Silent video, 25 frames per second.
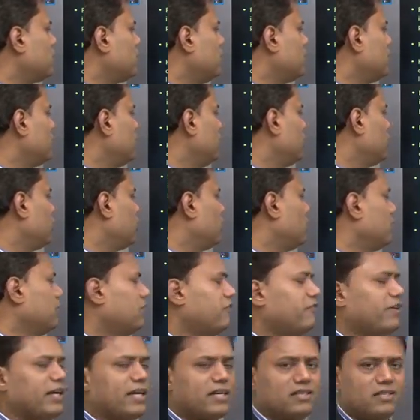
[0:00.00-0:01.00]
on other
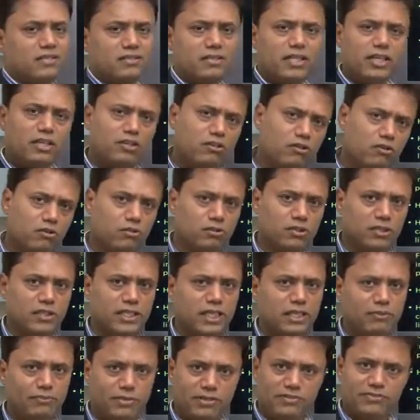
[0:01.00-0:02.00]
economic factors like growth
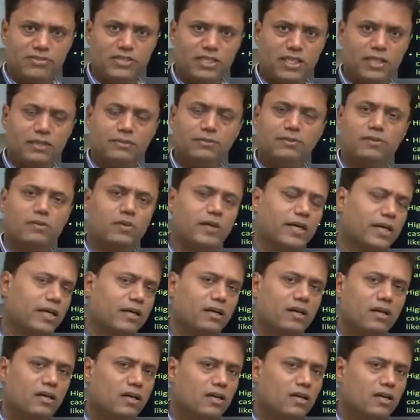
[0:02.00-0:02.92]
that we have seen, right?